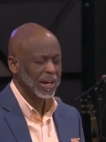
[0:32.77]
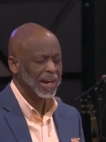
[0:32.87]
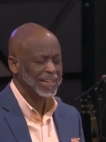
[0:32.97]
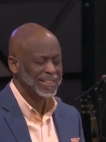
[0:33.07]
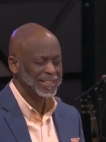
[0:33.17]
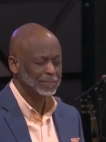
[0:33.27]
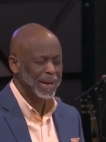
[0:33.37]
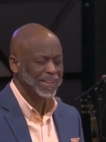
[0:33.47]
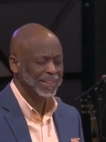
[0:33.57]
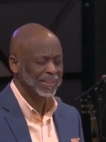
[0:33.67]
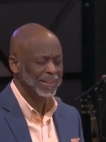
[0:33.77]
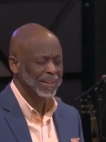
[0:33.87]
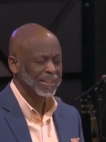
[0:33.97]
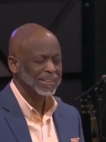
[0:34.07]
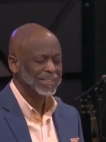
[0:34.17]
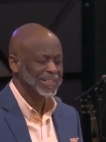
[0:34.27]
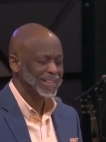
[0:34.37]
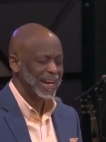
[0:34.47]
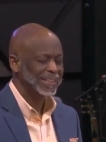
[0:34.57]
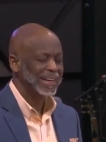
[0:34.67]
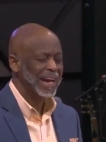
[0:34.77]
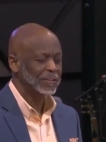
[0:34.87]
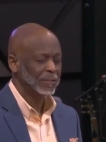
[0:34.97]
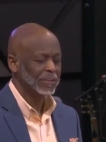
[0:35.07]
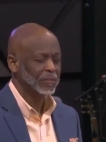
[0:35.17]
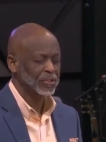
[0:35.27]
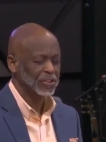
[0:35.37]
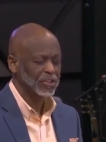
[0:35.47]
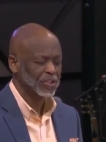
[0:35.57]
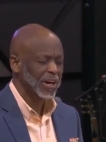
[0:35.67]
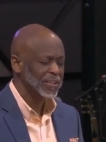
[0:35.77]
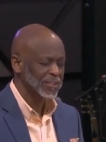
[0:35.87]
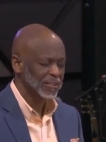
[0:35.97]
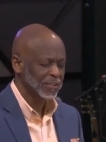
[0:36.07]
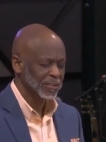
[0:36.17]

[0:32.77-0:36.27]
expecting the second advent of Jesus Christ,